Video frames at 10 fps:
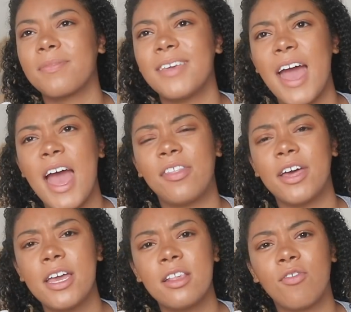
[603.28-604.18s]
Yeah,
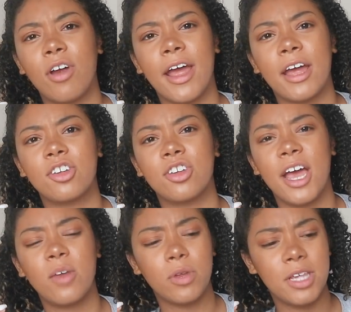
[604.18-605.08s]
that is quite actually. I
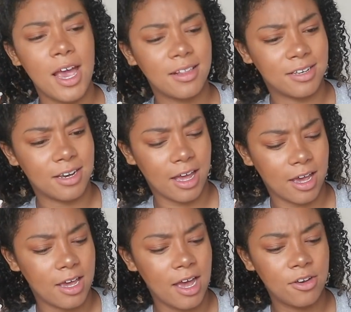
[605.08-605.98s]
had one
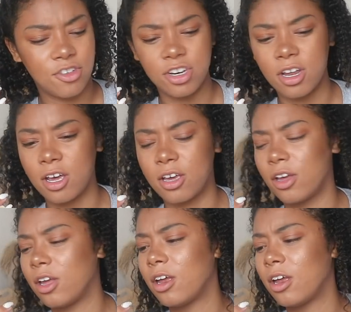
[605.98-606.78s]
yesterday. How did you know?